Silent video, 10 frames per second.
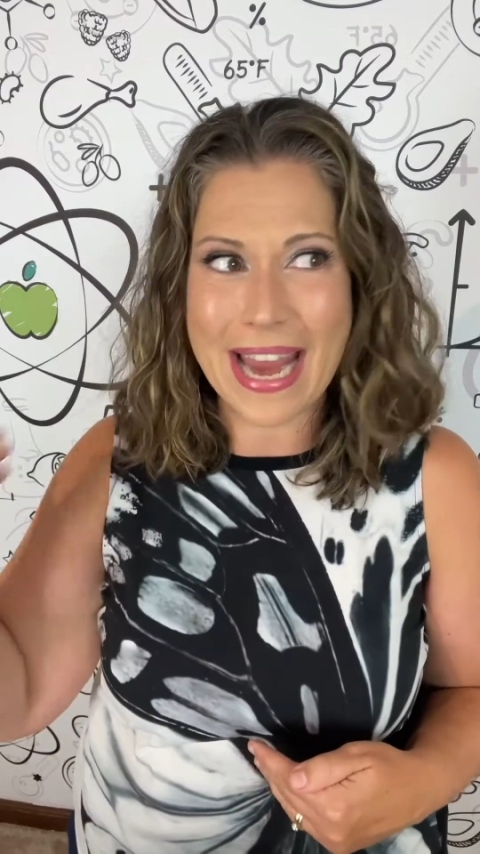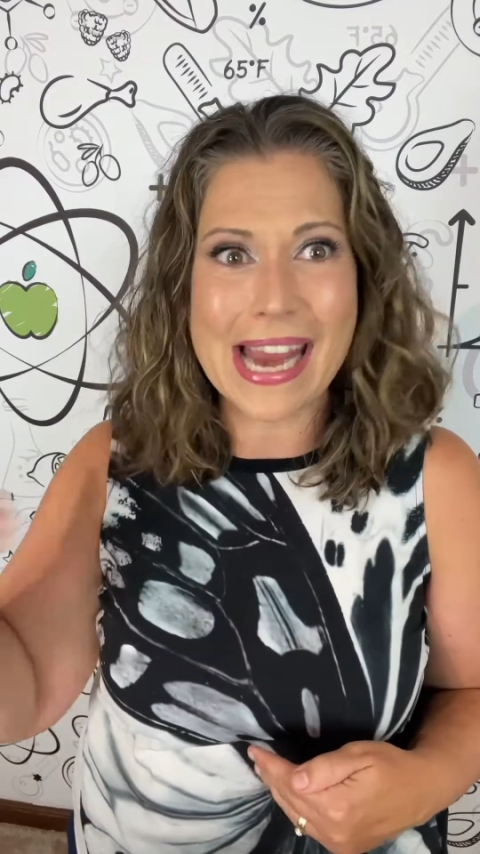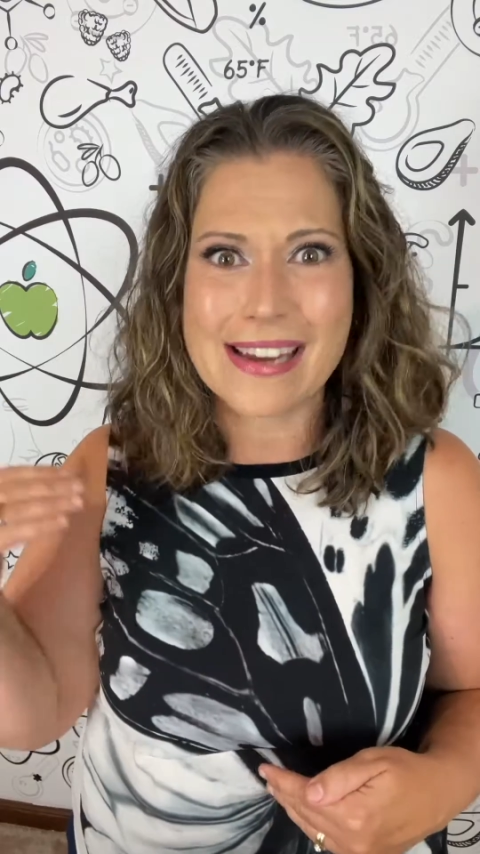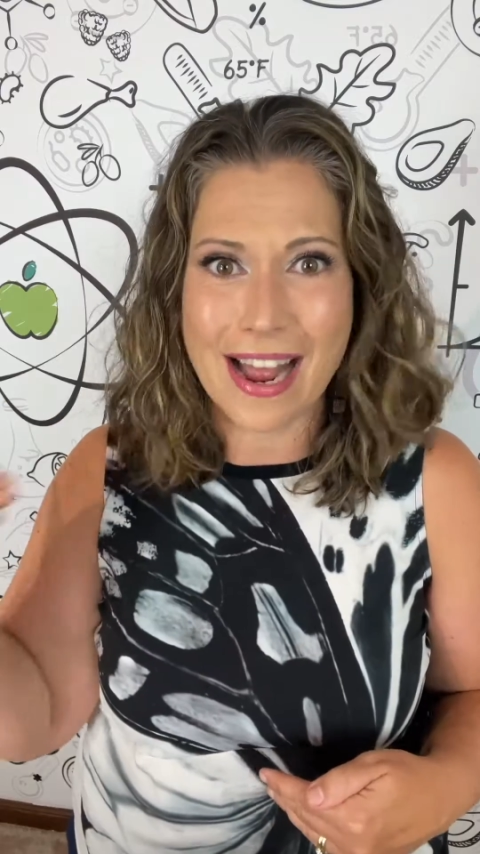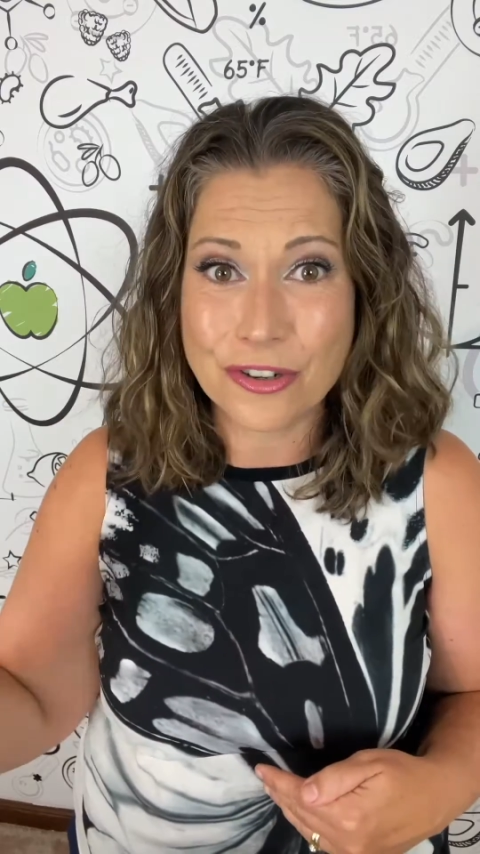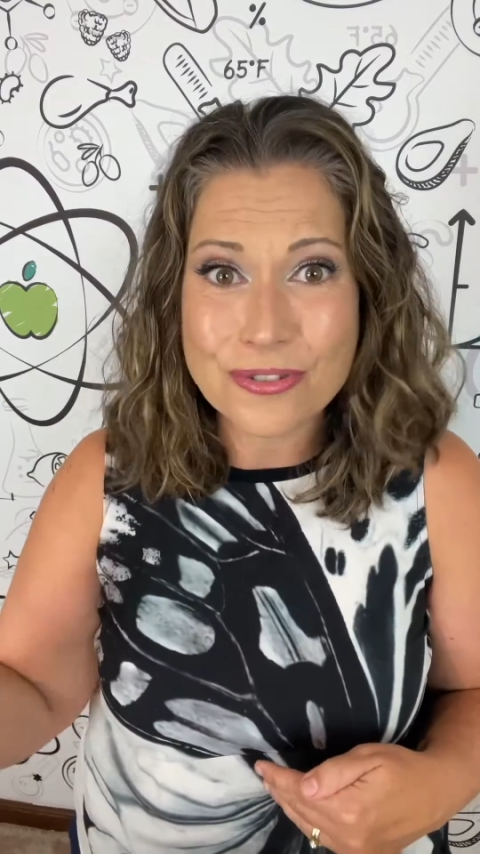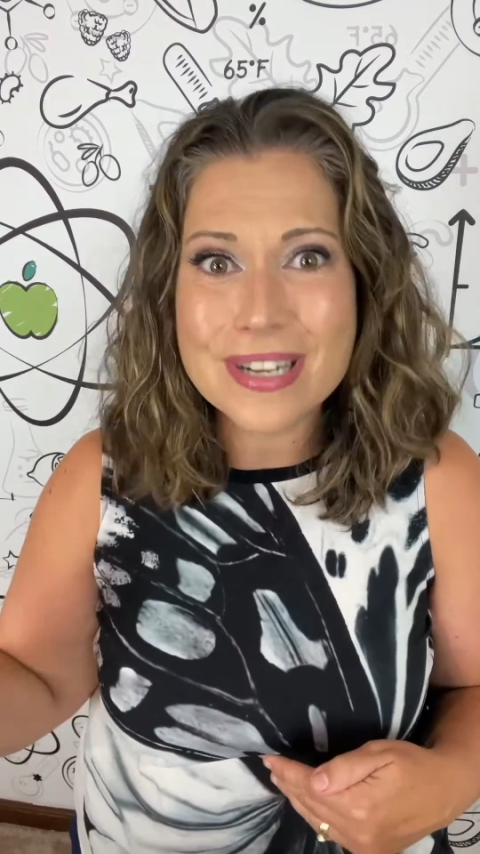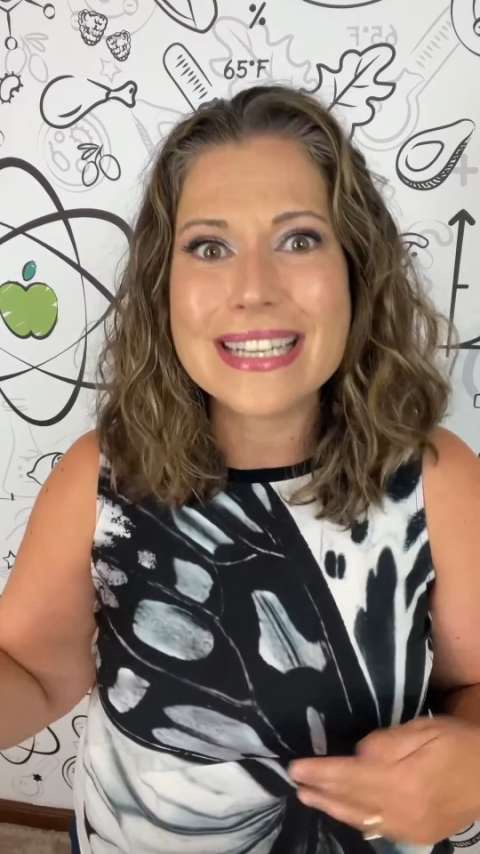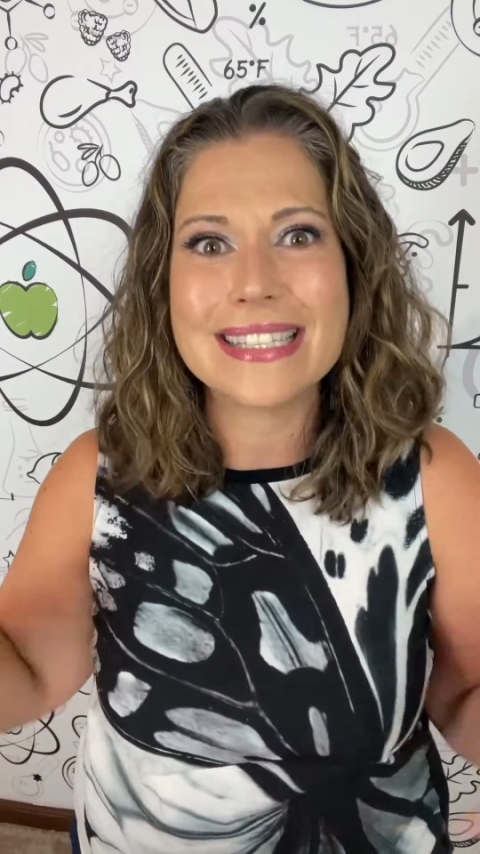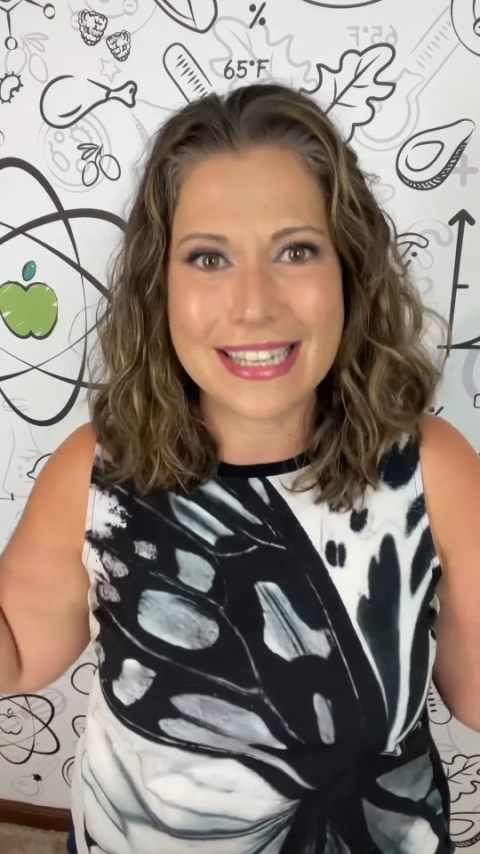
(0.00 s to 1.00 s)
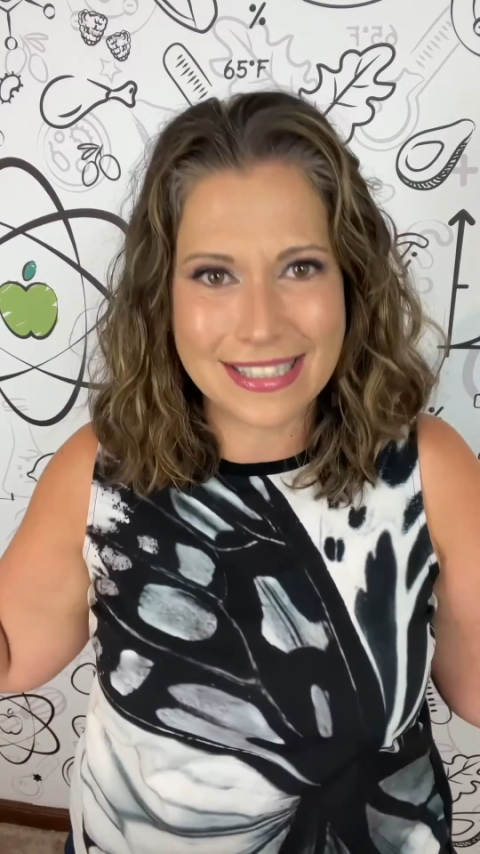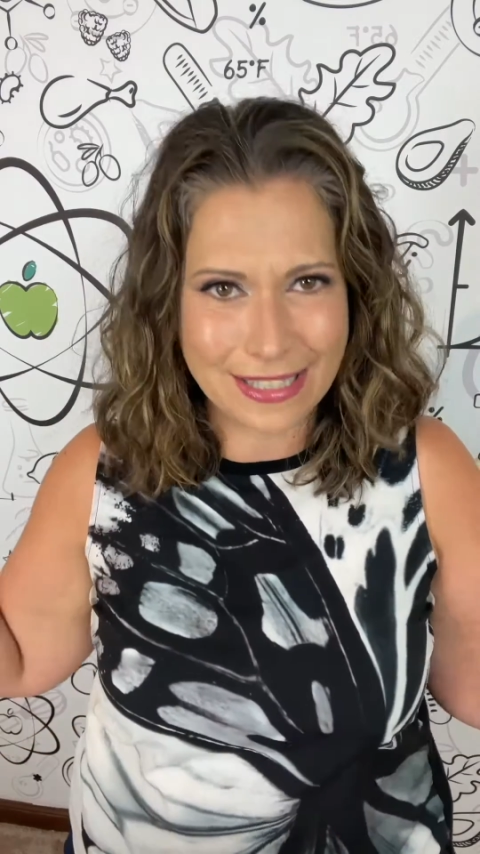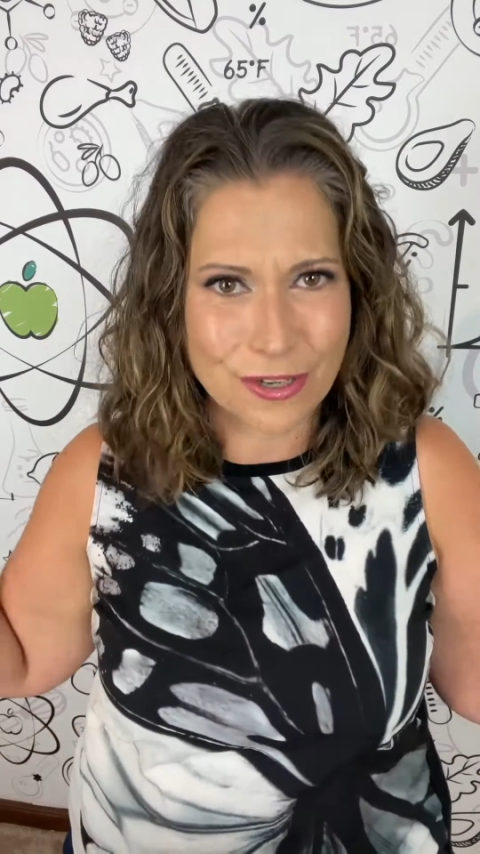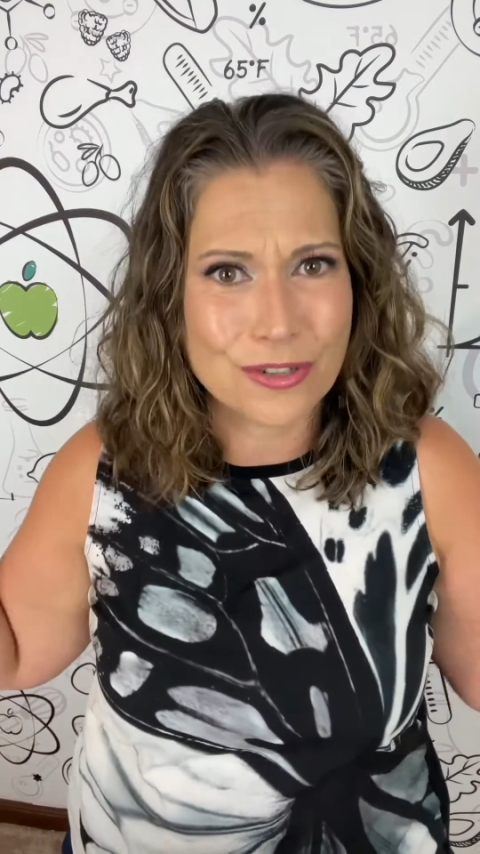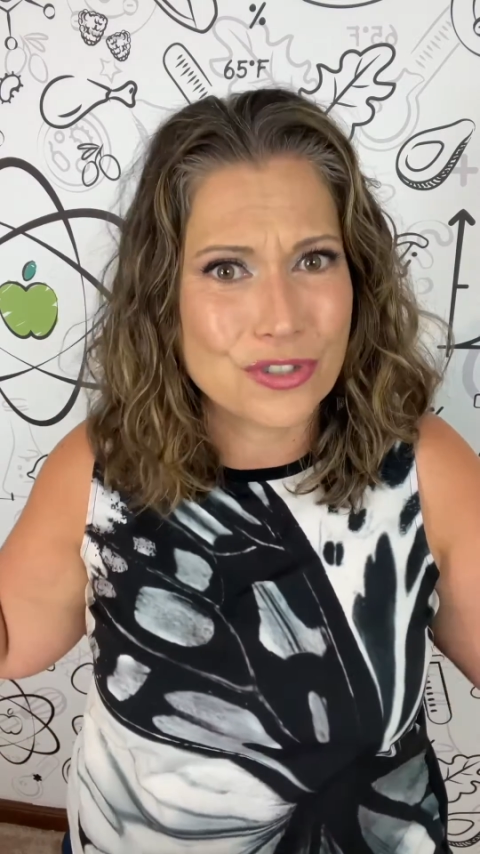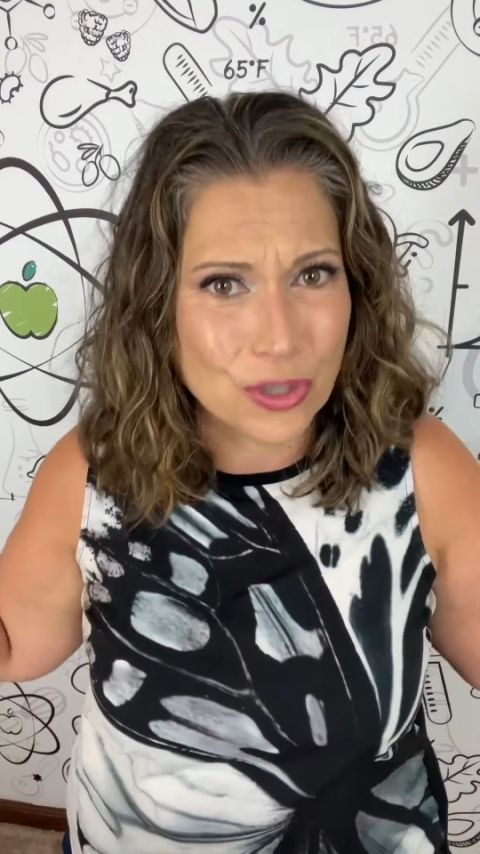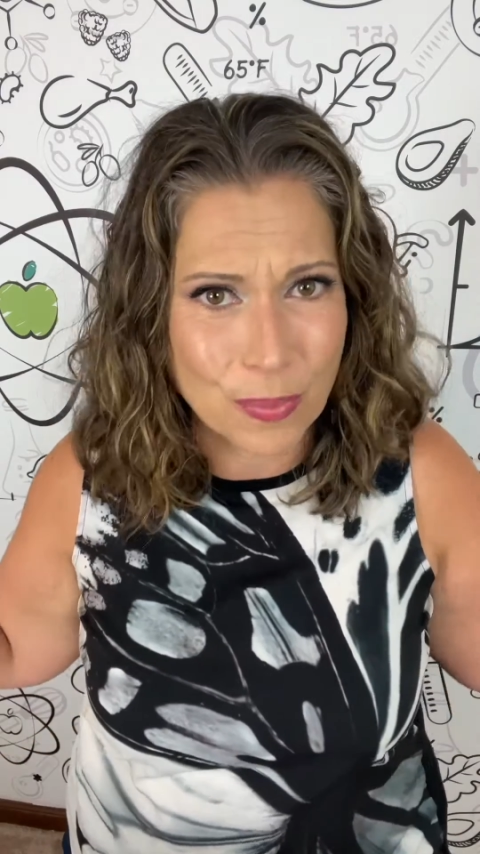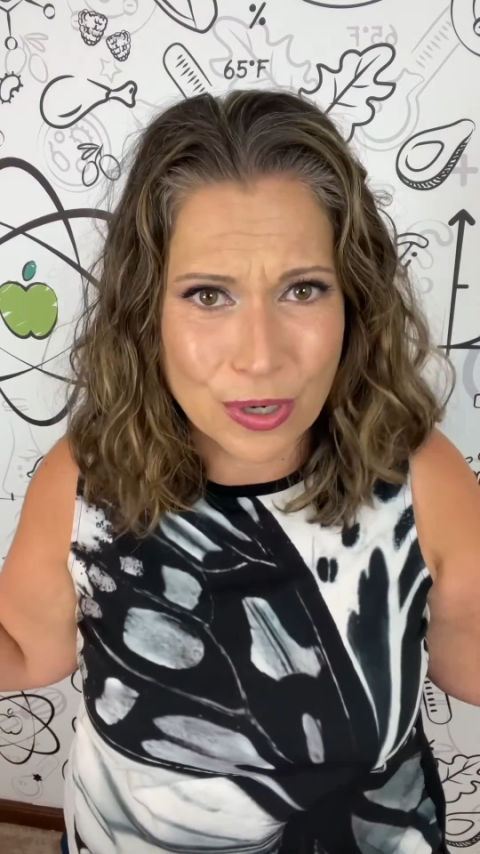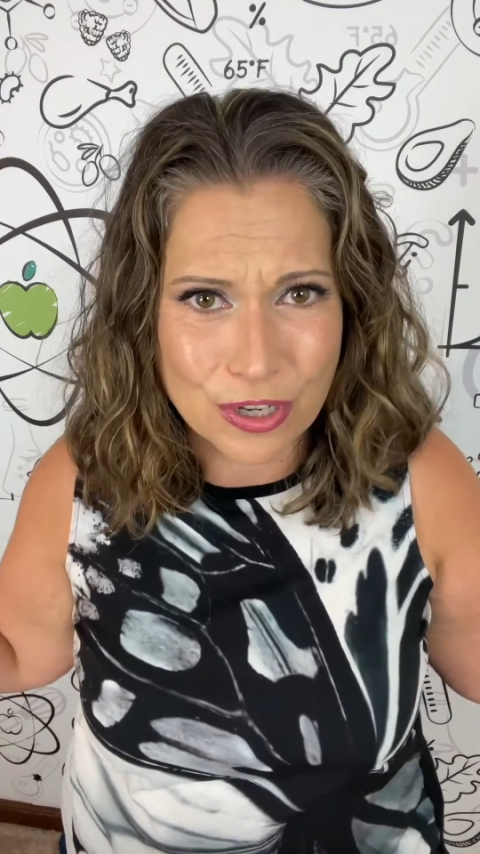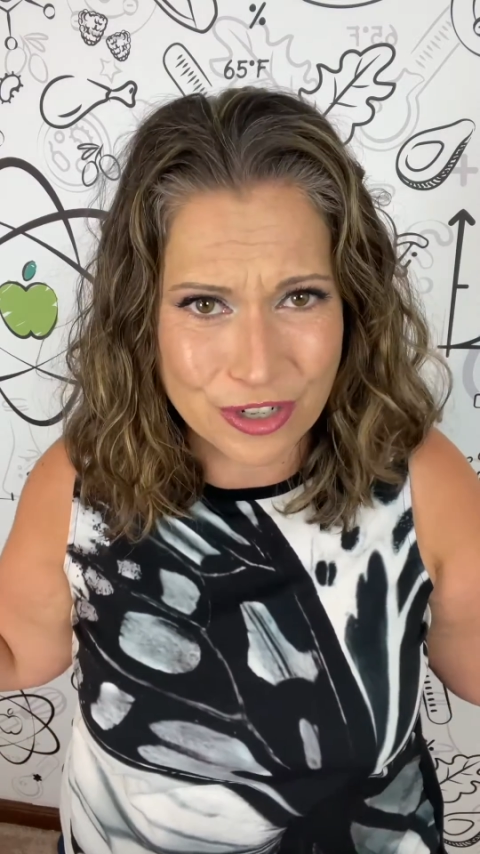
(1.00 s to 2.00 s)
800 is considered
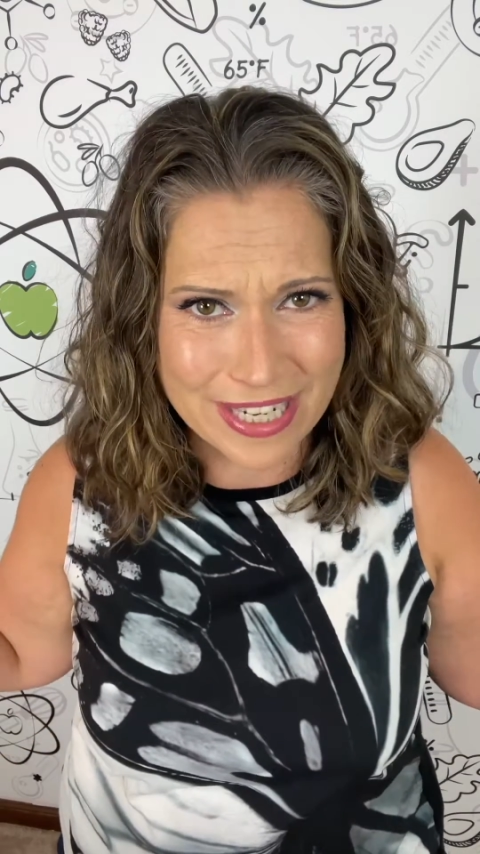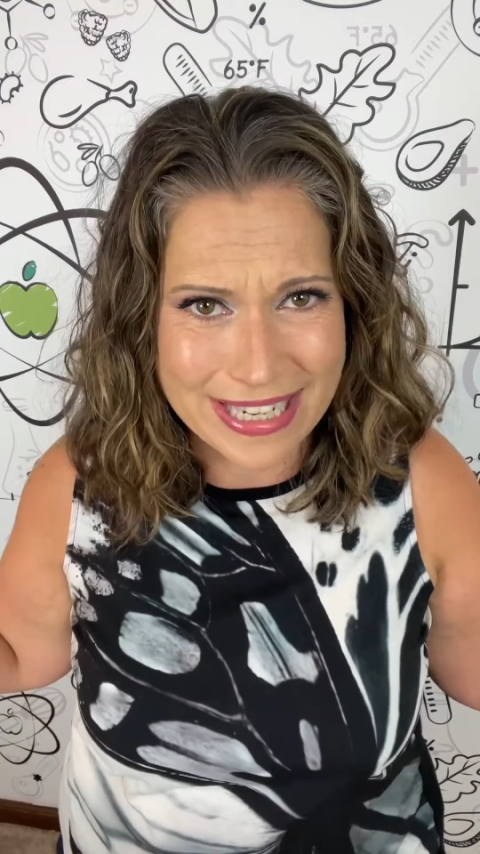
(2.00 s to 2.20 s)
super nutrient